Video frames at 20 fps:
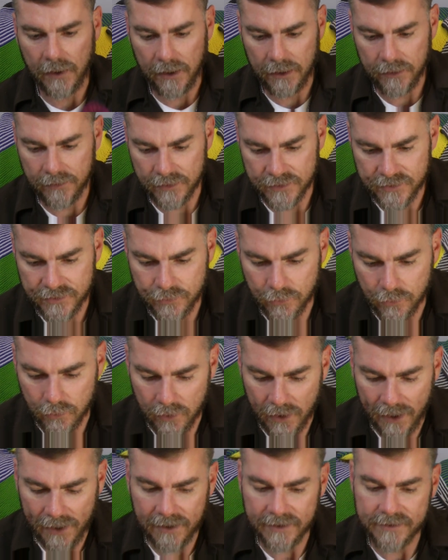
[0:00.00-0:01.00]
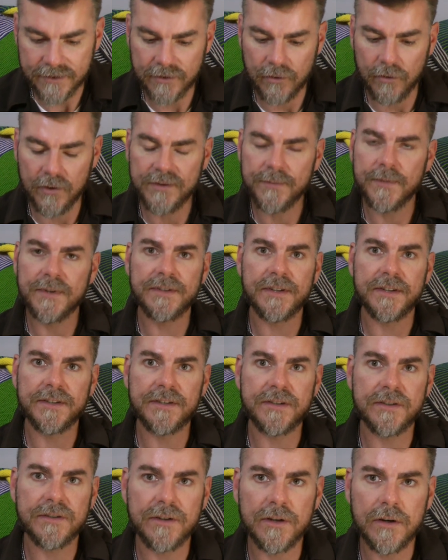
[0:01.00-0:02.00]
in the store and it's Christmas
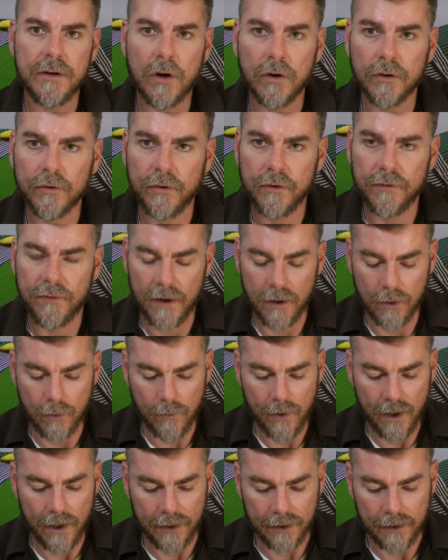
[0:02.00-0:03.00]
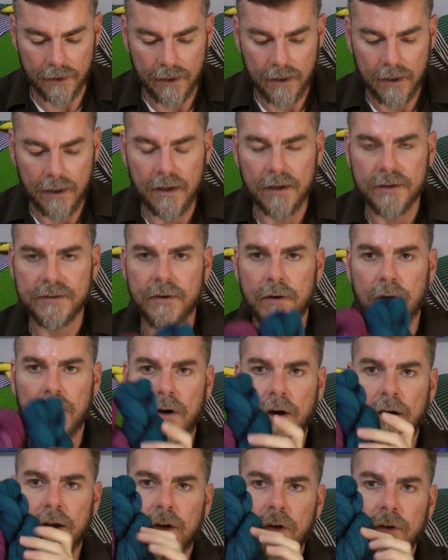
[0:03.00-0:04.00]
is not too far away.
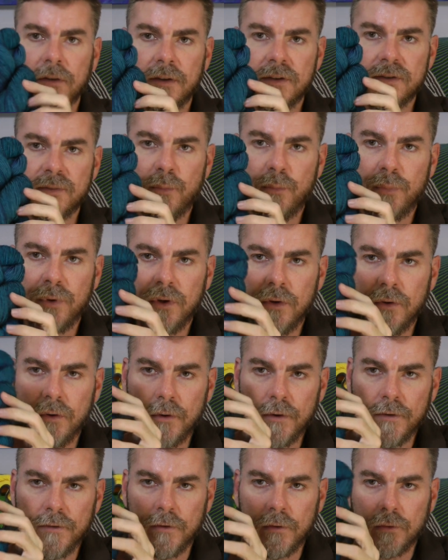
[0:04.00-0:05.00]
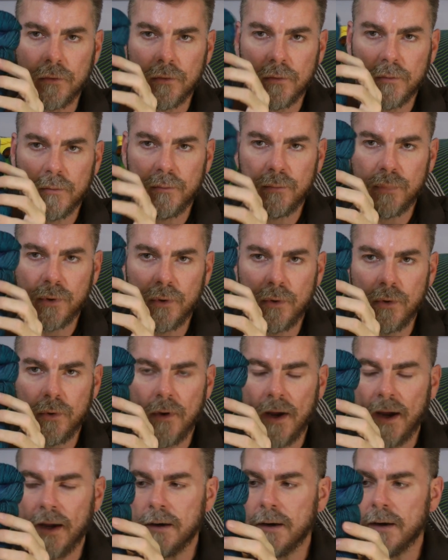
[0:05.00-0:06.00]
So I got this beautiful
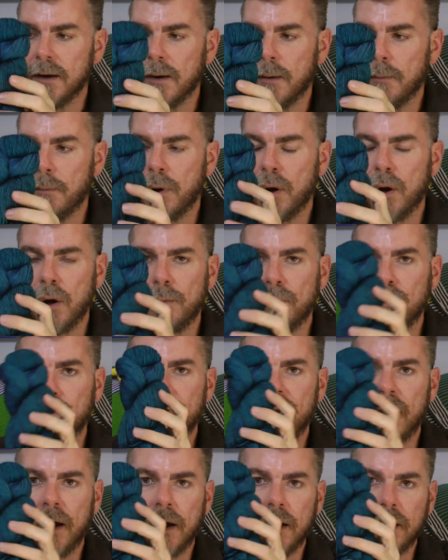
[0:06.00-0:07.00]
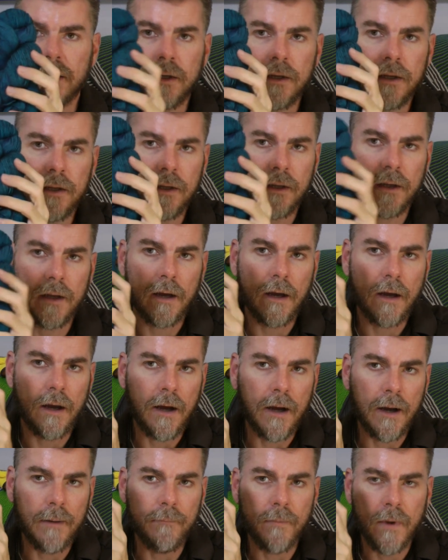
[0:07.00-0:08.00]
blue and purple yarn
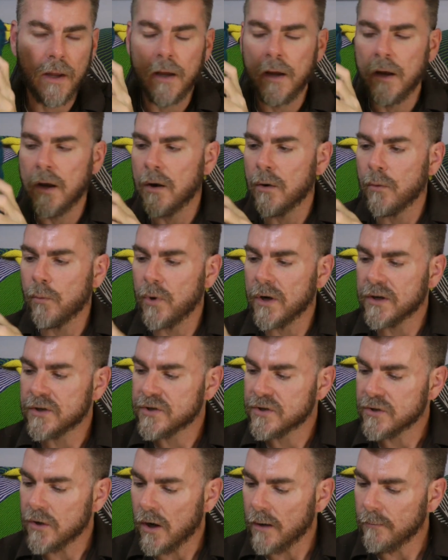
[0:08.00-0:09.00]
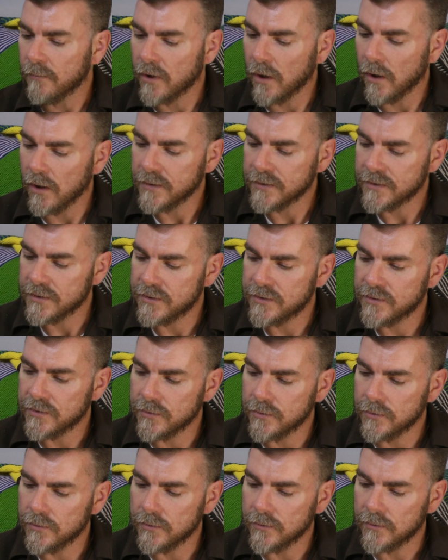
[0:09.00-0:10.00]
um, which I'm going to
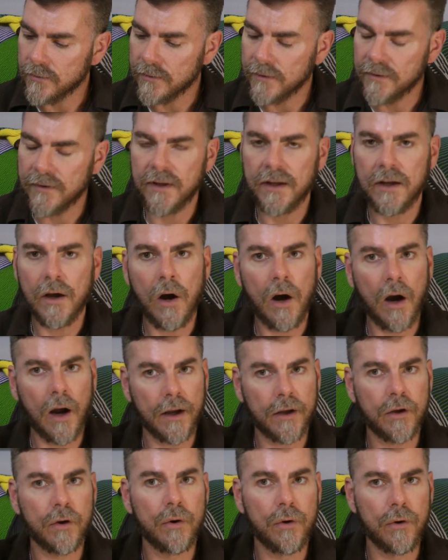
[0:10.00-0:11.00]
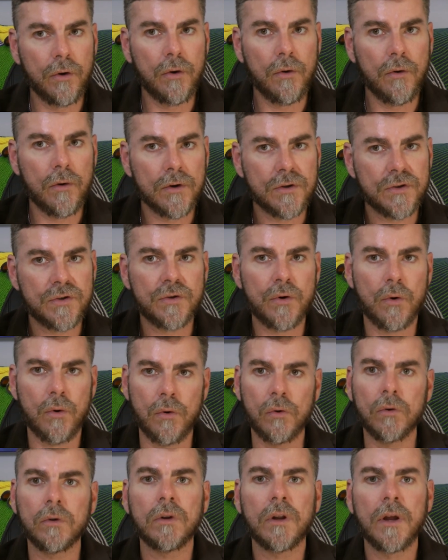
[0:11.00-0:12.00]
do the Haiku
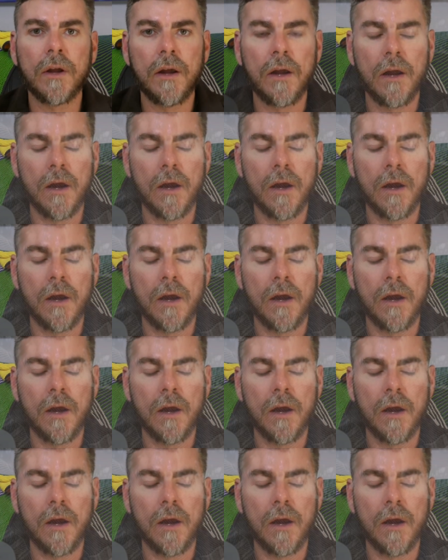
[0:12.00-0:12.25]
Shawl.